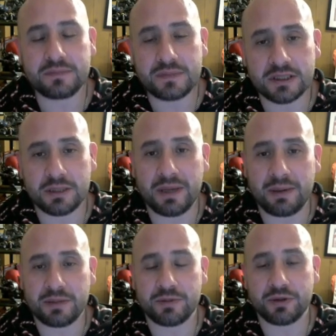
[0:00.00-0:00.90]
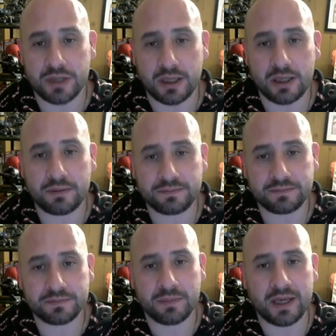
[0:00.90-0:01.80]
to play with him true solo.
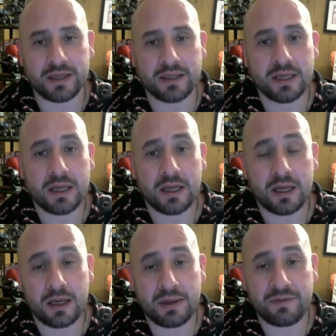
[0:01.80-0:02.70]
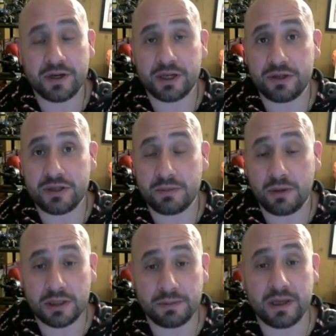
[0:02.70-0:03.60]
But if you're going to use him
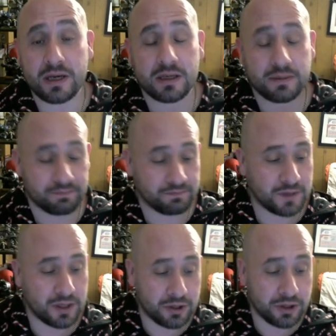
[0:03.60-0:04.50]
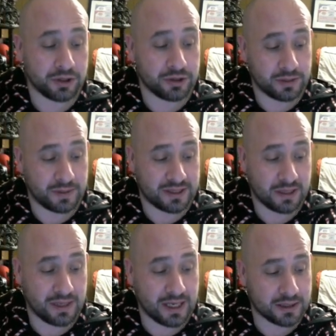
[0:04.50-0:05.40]
multiplayer, you can use him as
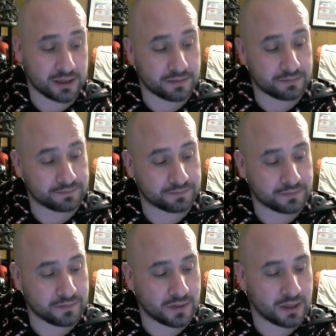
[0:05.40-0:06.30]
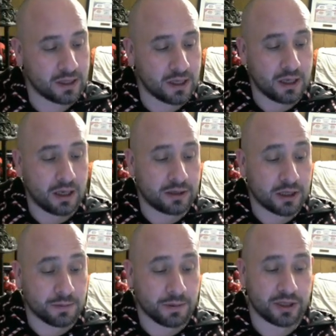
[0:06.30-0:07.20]
DPS.
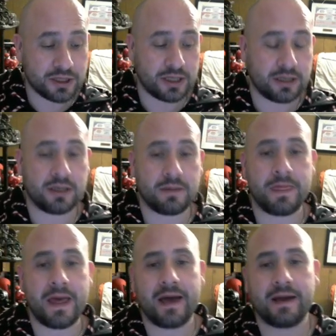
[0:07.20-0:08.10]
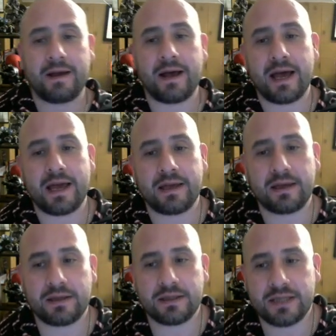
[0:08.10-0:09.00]
Another person that
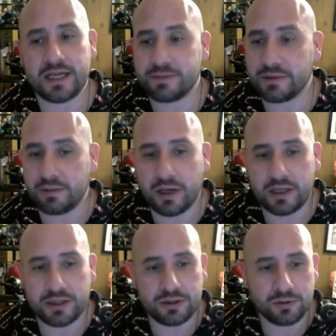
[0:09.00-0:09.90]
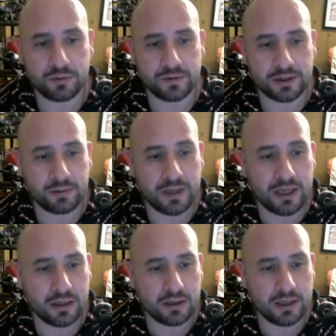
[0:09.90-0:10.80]
I desperately wanted to do really
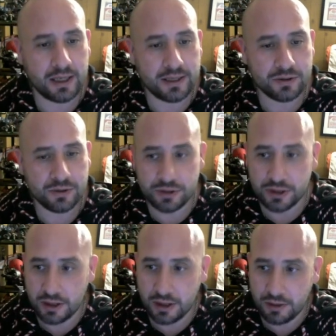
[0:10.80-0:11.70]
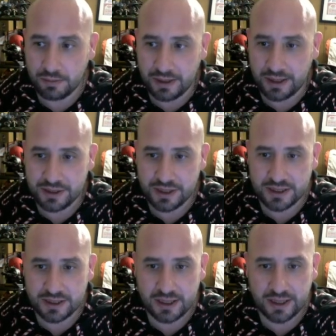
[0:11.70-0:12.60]
well in true solo, but
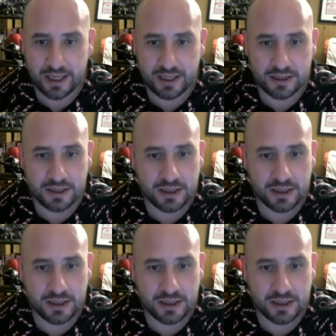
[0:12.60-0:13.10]
just again